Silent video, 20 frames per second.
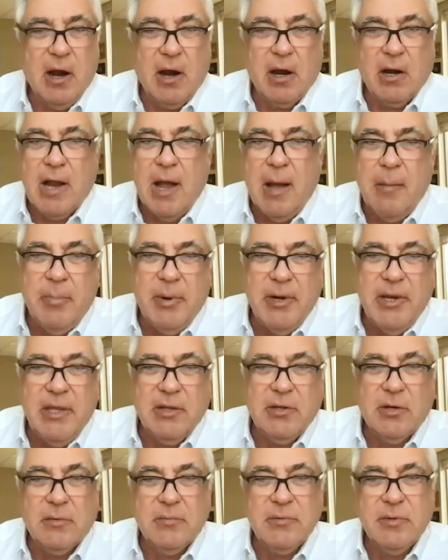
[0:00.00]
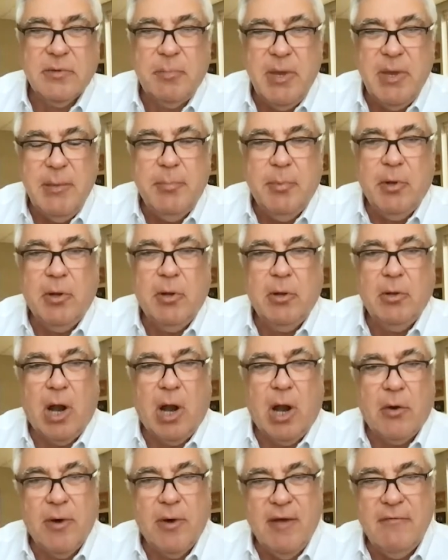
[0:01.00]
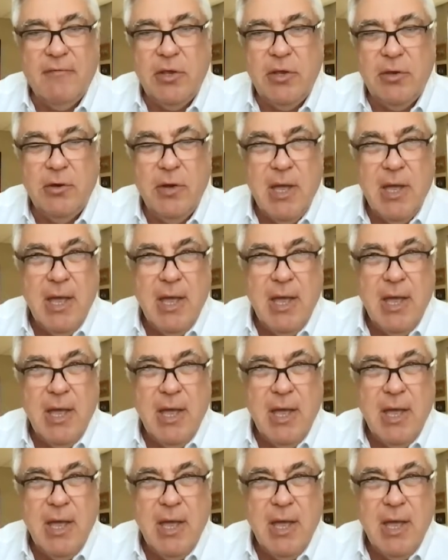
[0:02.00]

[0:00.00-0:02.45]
our company, in terms of people, our revenue.